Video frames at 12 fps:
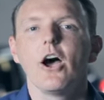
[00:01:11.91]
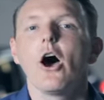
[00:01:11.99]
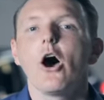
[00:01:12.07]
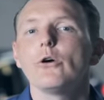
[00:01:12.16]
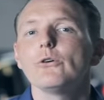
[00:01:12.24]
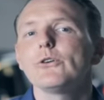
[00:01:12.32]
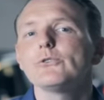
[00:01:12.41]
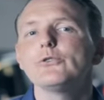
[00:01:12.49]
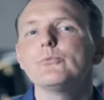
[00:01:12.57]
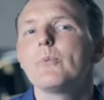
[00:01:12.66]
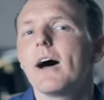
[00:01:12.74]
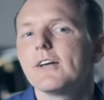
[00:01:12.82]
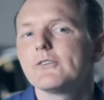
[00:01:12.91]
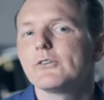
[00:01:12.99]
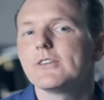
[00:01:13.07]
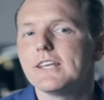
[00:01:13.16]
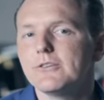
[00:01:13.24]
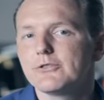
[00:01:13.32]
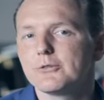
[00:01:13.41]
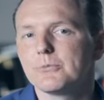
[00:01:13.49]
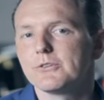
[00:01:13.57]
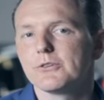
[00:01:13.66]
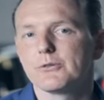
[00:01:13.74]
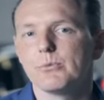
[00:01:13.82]
Horizontal bars on the
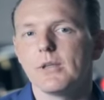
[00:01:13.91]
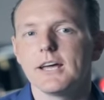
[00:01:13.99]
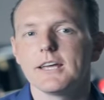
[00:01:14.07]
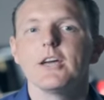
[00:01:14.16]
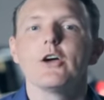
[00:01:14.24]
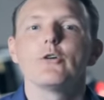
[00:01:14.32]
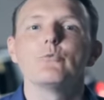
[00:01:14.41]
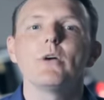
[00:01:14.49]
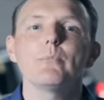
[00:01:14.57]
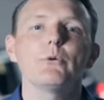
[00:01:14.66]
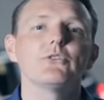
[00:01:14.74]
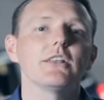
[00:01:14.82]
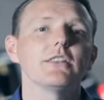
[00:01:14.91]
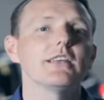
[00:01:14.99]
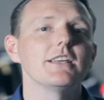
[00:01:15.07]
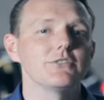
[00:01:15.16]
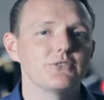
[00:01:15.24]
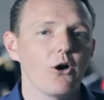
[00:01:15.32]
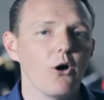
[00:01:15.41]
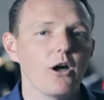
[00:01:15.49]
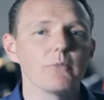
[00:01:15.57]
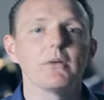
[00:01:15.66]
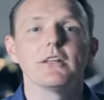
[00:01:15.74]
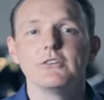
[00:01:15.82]
instrument display represent these
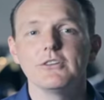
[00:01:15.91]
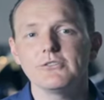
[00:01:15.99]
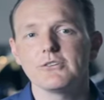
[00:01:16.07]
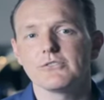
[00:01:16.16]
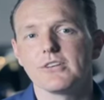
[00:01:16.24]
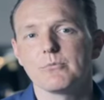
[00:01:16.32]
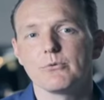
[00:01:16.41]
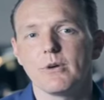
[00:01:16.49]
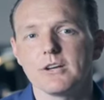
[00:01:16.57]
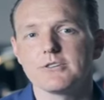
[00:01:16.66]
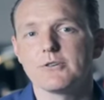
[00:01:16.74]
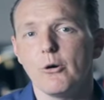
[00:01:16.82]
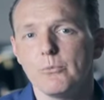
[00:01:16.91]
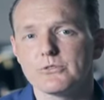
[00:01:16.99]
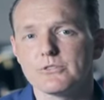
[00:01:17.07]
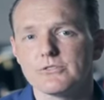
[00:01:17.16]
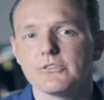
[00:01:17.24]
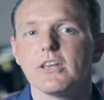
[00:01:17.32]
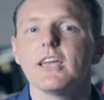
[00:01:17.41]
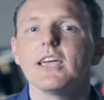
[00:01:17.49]
time distance separation options,